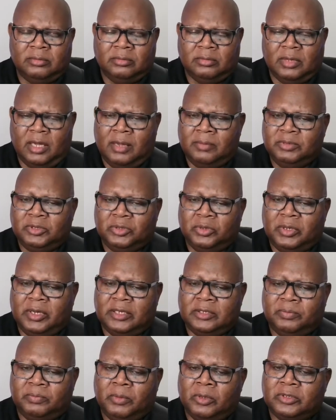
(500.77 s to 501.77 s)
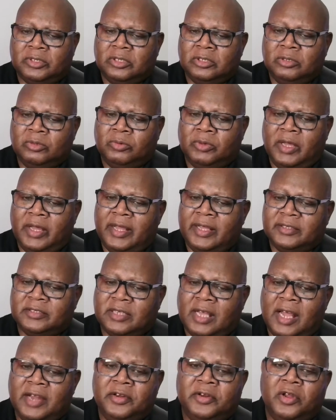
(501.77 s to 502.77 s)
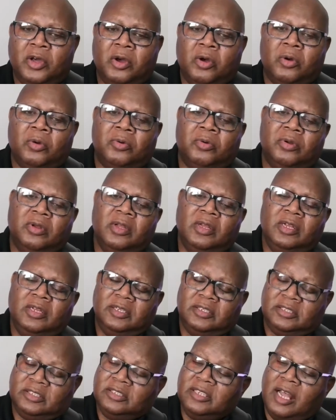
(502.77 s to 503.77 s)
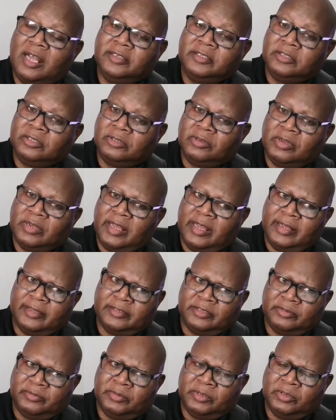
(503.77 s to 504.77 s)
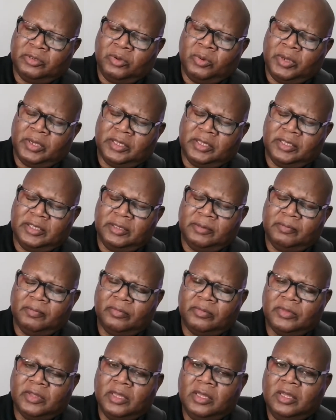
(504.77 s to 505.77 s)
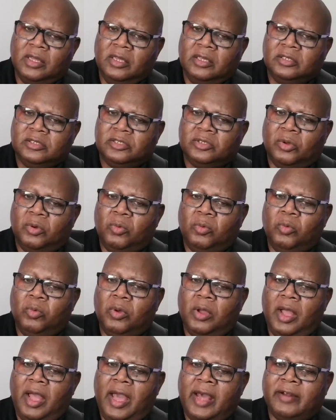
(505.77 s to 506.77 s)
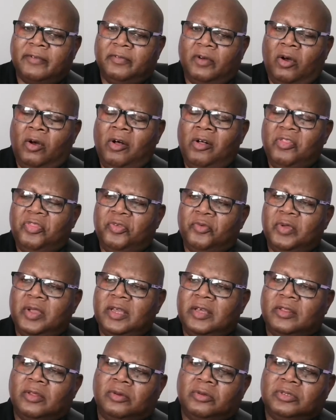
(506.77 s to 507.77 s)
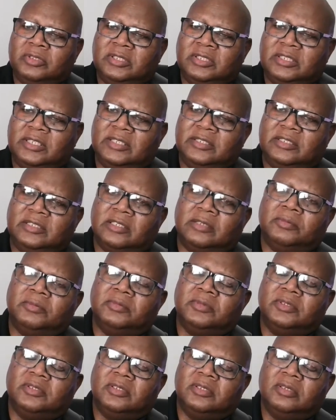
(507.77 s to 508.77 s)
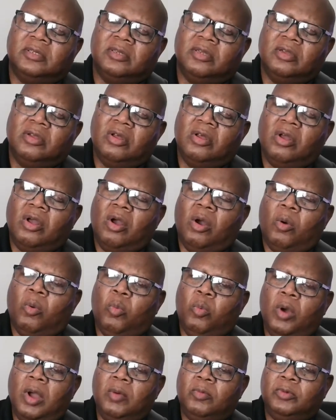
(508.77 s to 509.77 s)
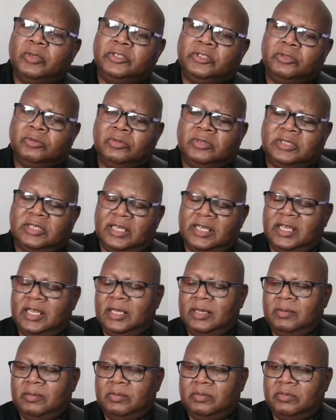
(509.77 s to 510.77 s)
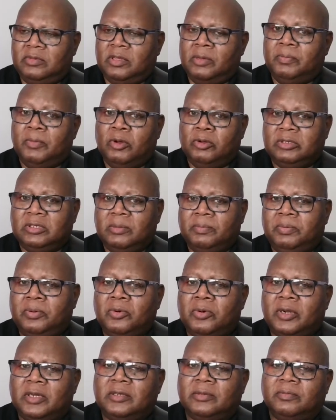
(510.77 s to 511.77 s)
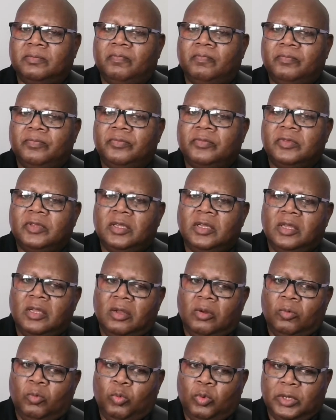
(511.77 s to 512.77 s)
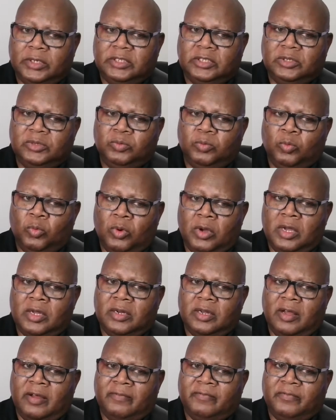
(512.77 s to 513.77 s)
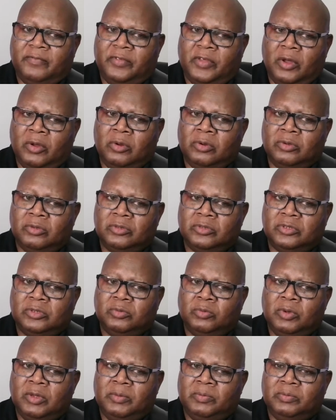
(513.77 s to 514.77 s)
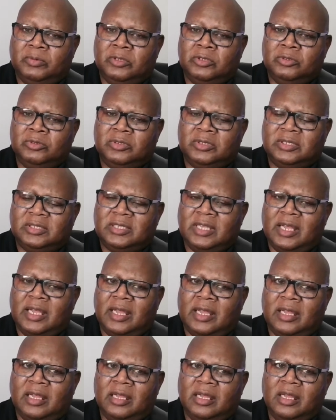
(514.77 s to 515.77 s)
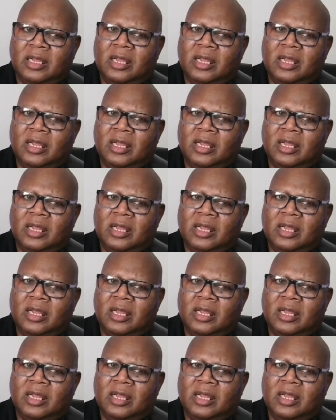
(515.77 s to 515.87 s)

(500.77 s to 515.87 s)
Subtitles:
I'm sure that most of you will answer. I know Sonia's going to answer real quickly. So, out of all three of those systems, what would you deem the most important? Which one of those would you say